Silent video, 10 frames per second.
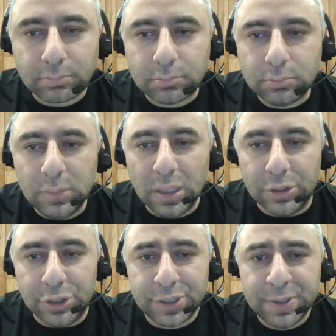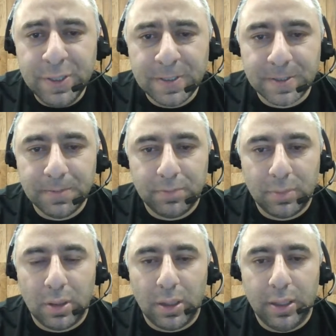g6,
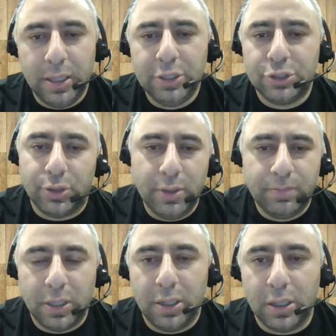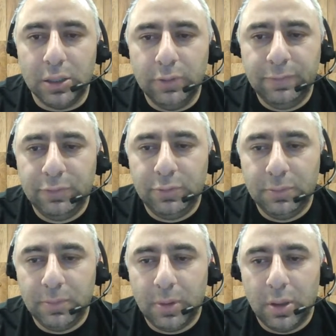h3, getting a luft,
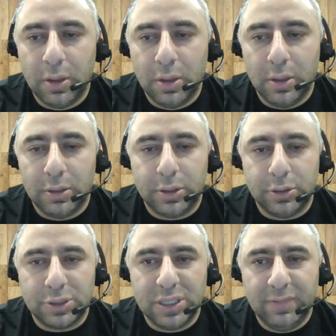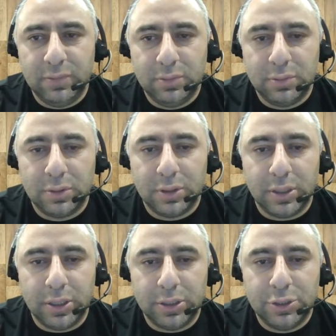king g7, king
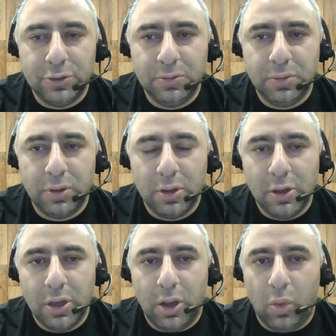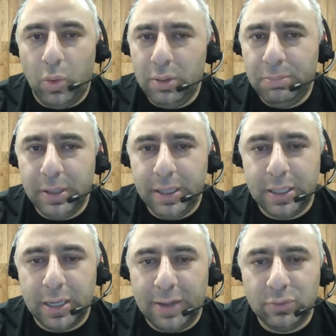h2. Well played, I have
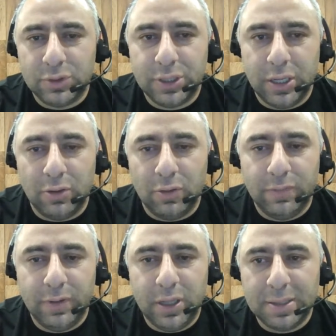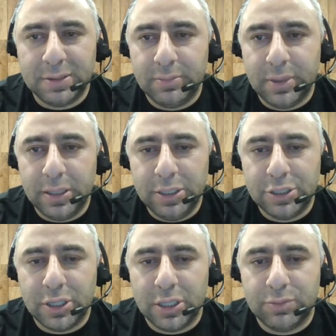to say. You know, FIDE Master Malickha is
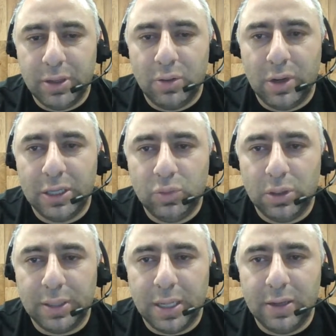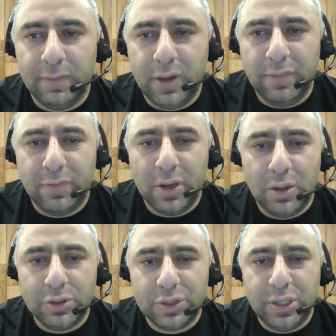playing quite well. Knight d5, and now just take.